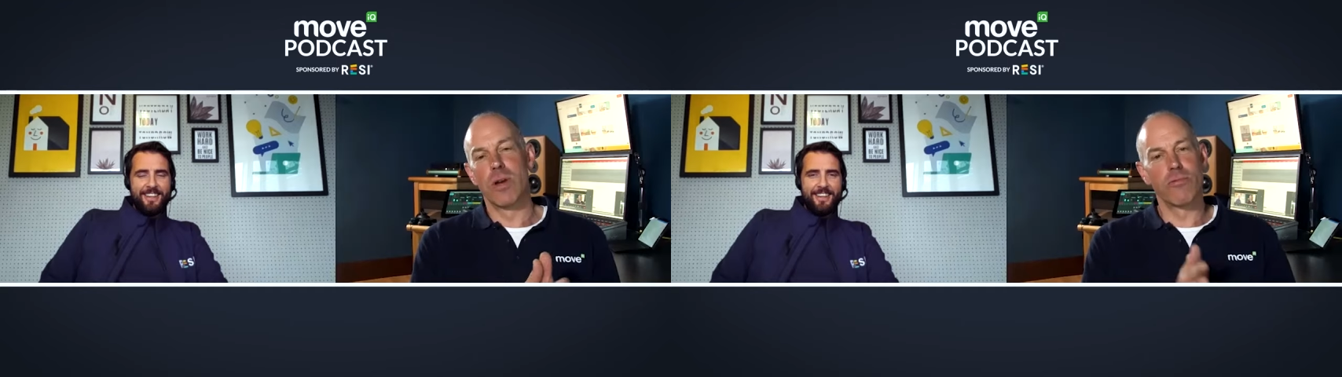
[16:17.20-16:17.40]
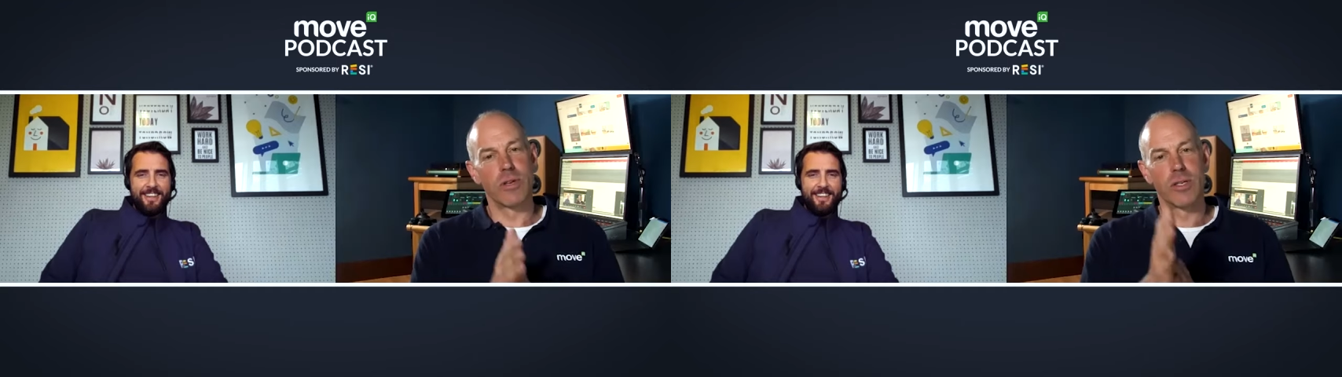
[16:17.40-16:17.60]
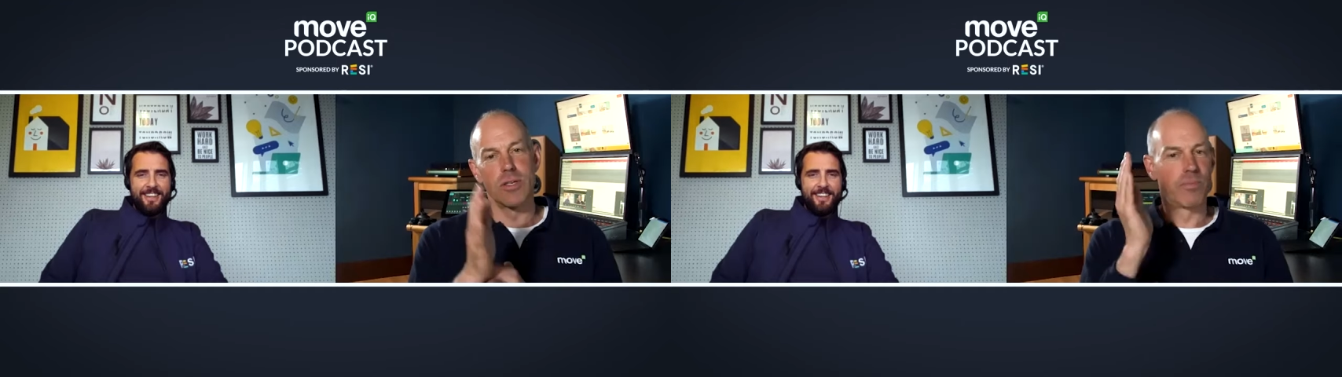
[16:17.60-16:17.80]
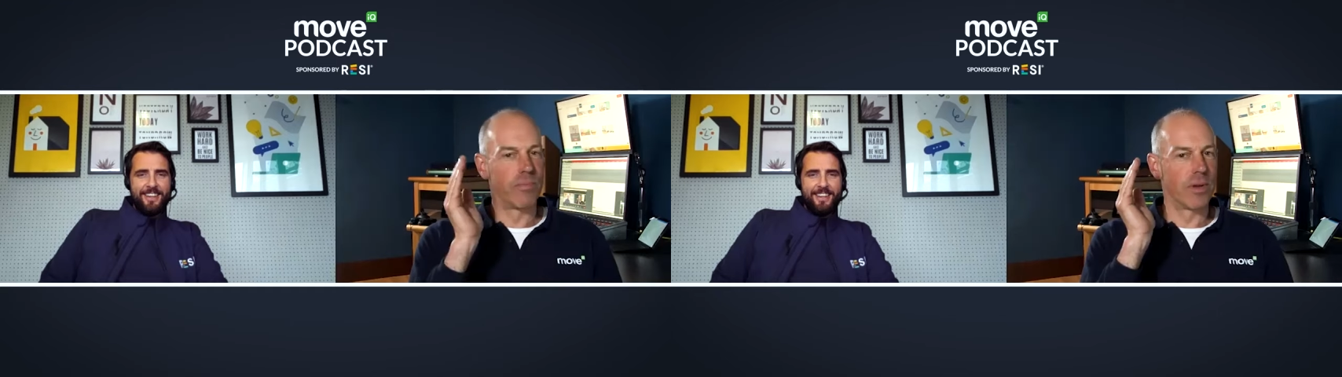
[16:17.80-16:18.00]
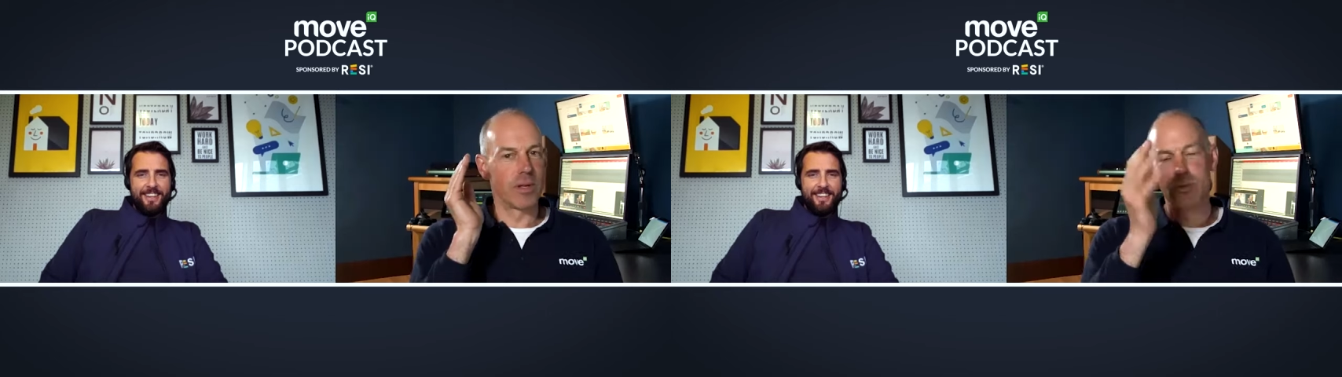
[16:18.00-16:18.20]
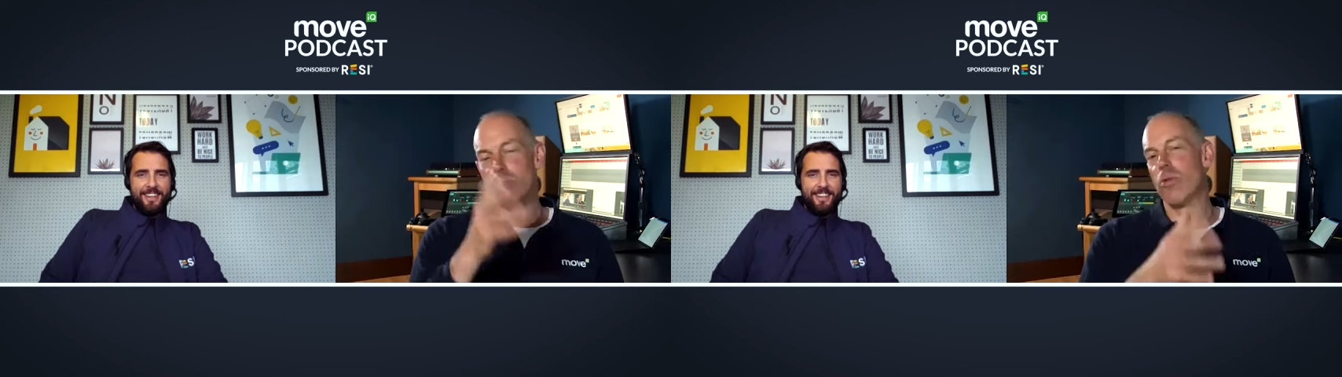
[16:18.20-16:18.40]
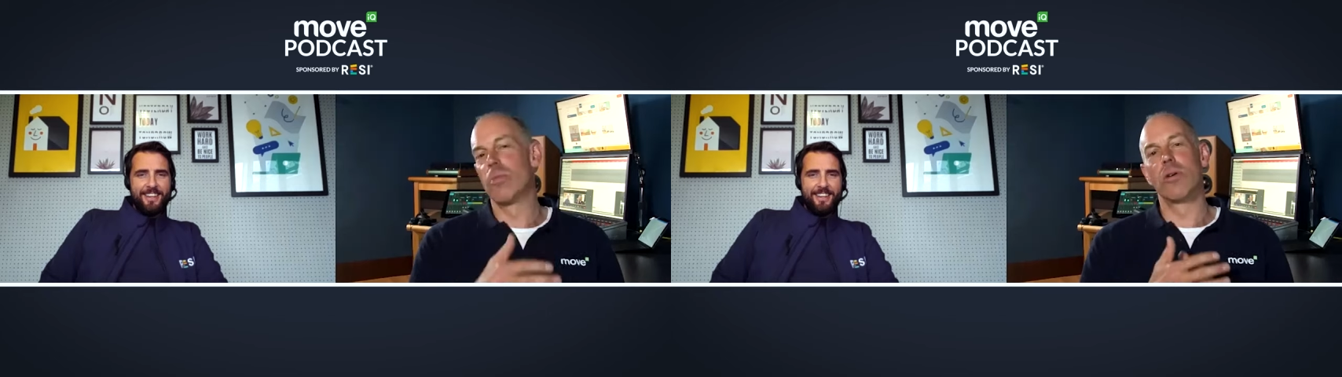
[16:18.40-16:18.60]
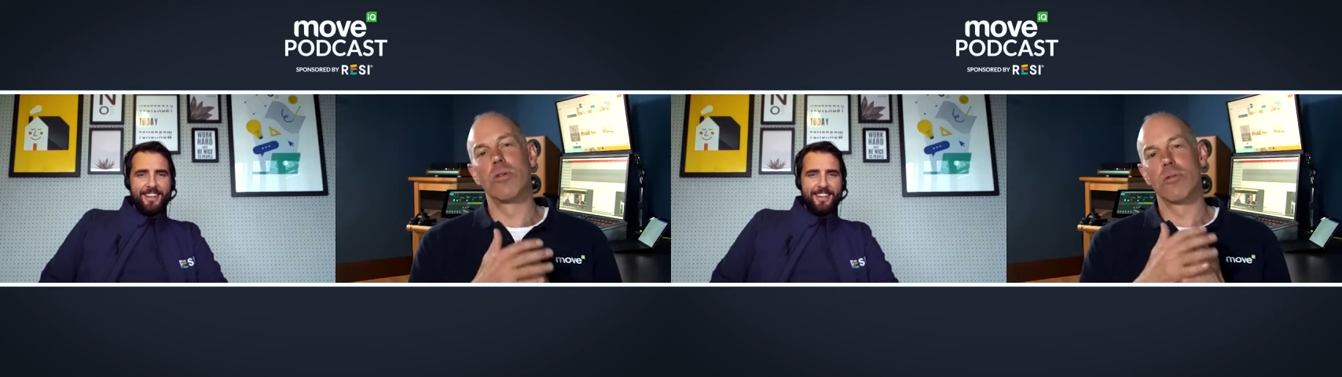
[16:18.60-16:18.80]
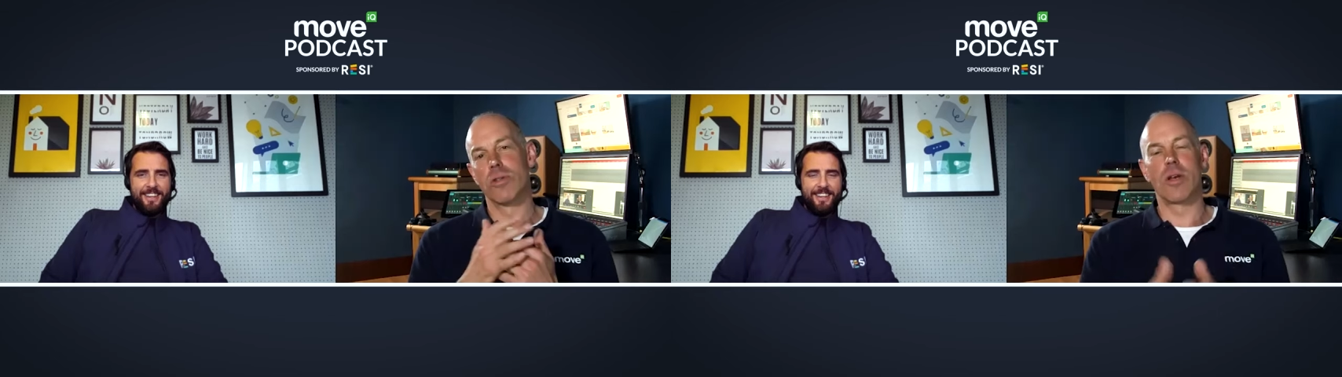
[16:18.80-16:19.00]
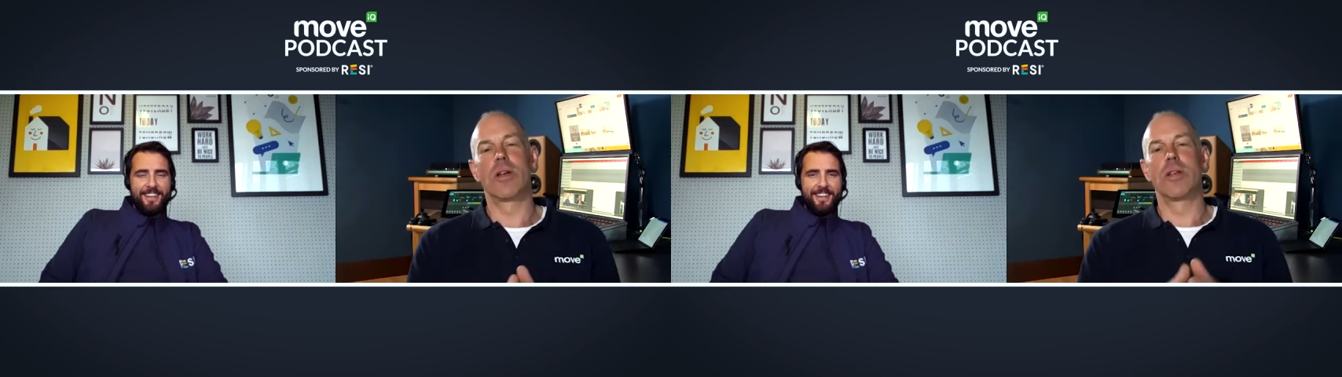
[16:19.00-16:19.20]
Speaker 1: whether it's a dormer or a
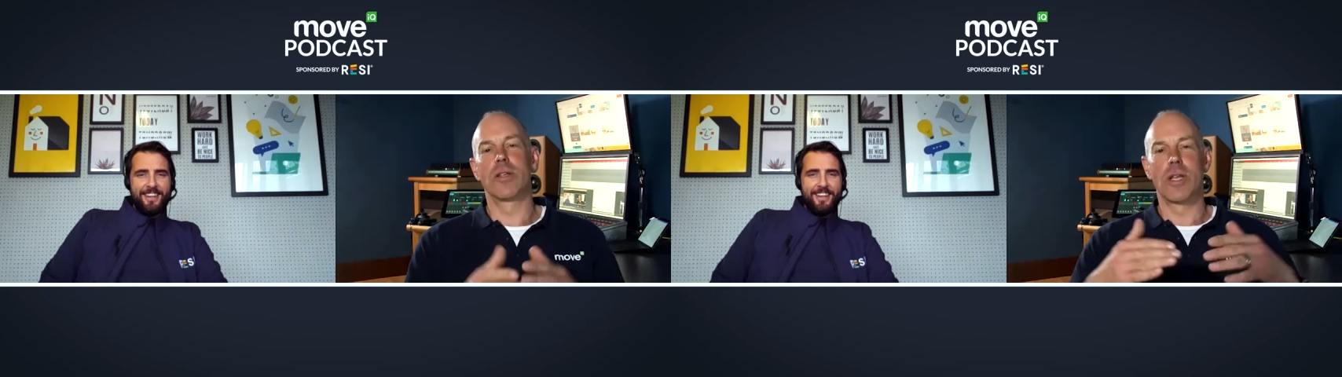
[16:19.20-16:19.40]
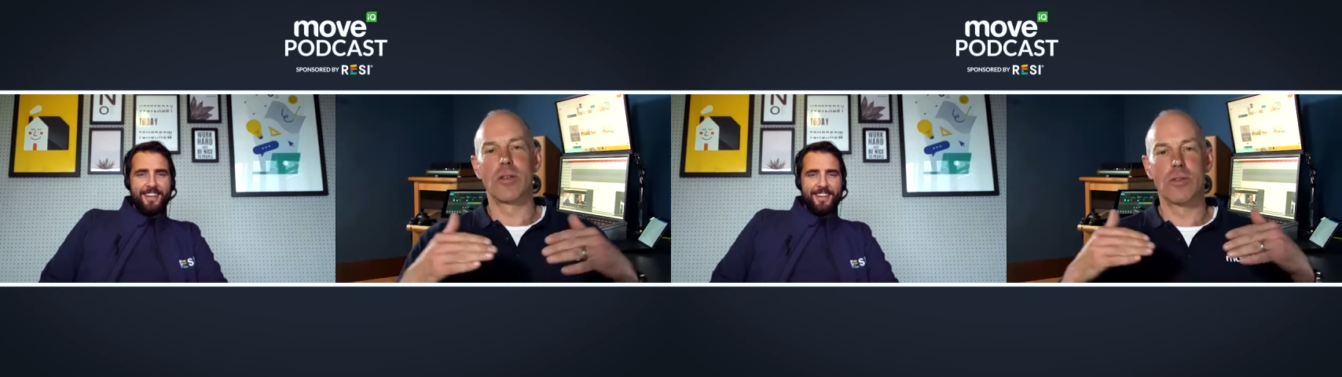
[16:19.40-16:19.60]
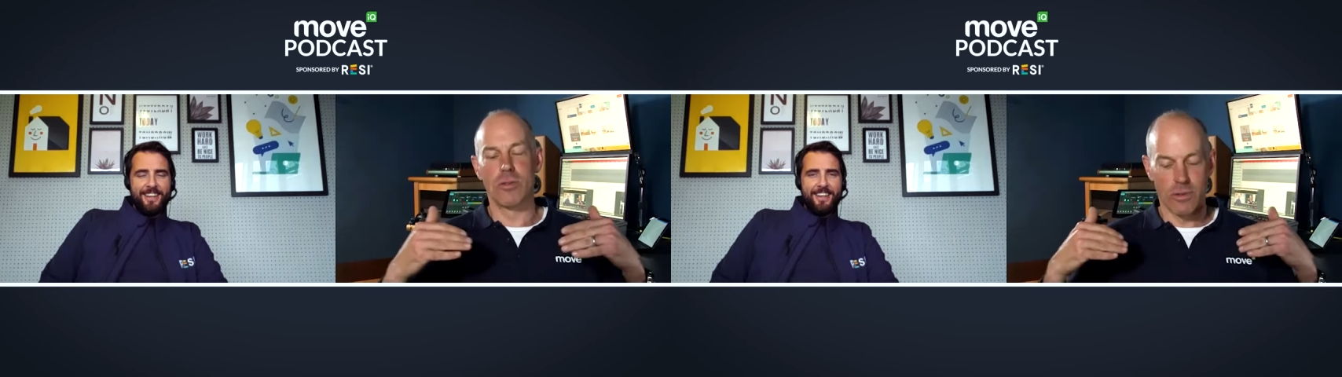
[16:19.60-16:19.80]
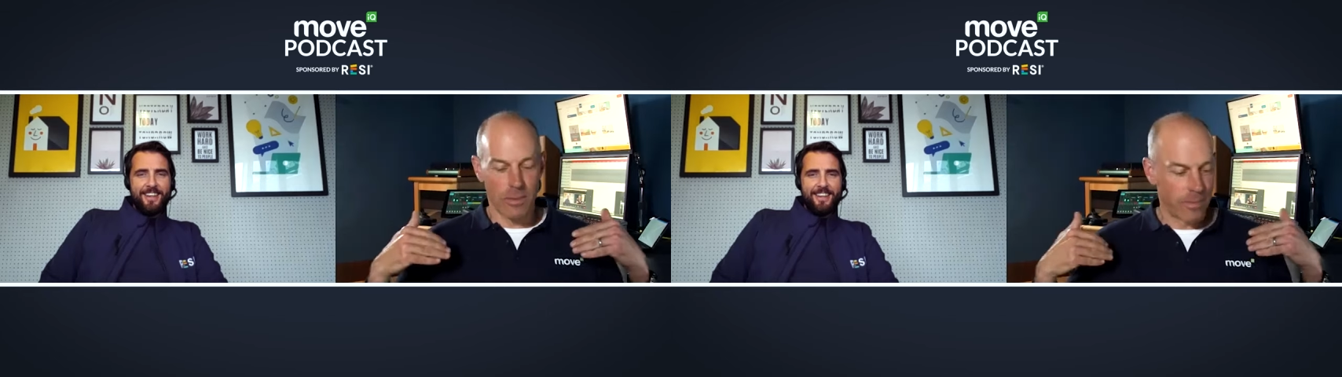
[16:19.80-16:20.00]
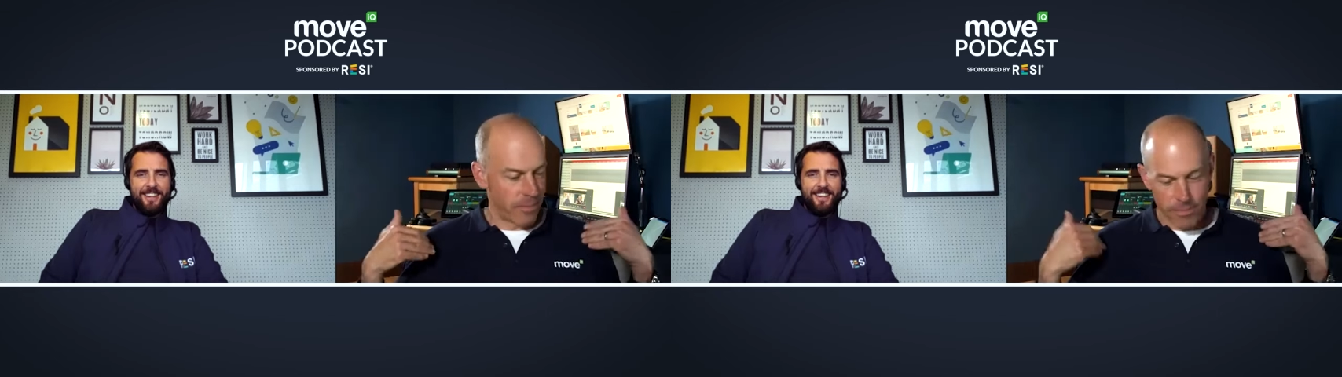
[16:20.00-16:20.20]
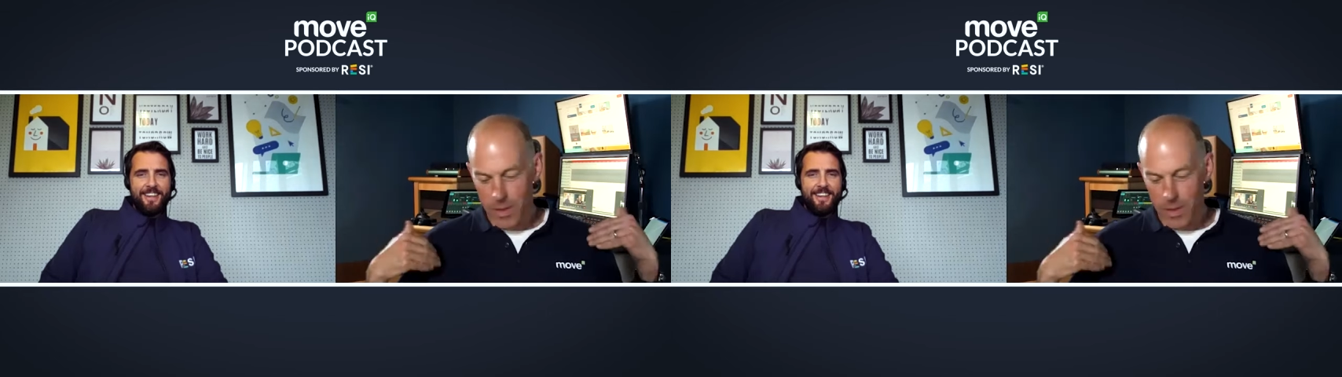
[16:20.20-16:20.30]
side extension or a,